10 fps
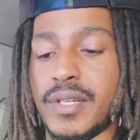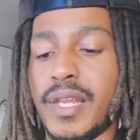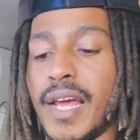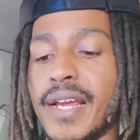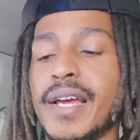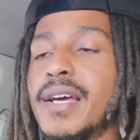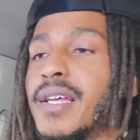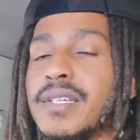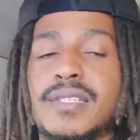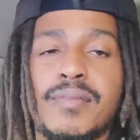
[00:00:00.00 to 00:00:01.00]

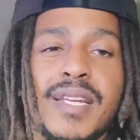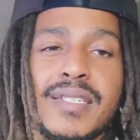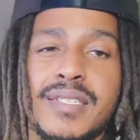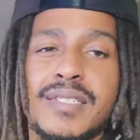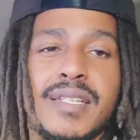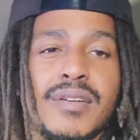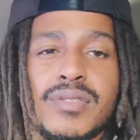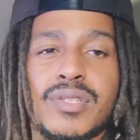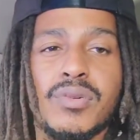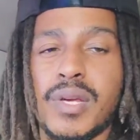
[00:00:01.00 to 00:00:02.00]
Like some niggas just sound
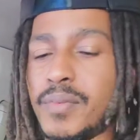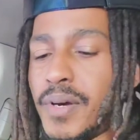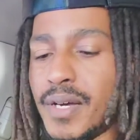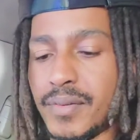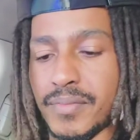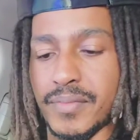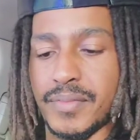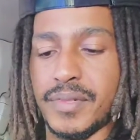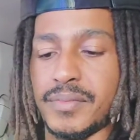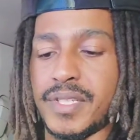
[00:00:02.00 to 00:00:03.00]
so hip hop.
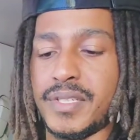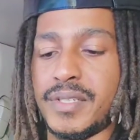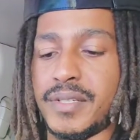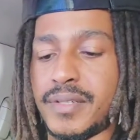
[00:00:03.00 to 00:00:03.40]
You know what I'm saying?